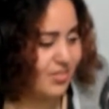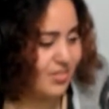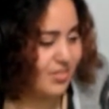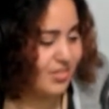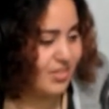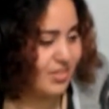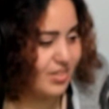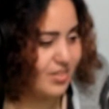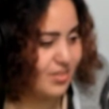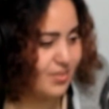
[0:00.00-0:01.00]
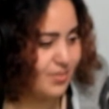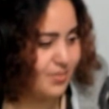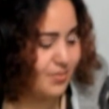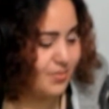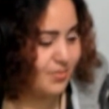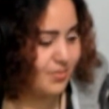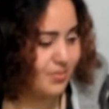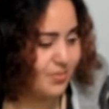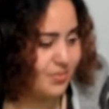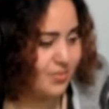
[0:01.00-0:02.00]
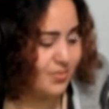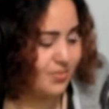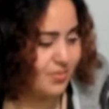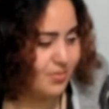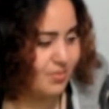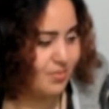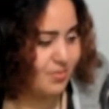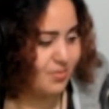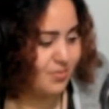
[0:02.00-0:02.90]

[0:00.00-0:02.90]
This person isn't speaking.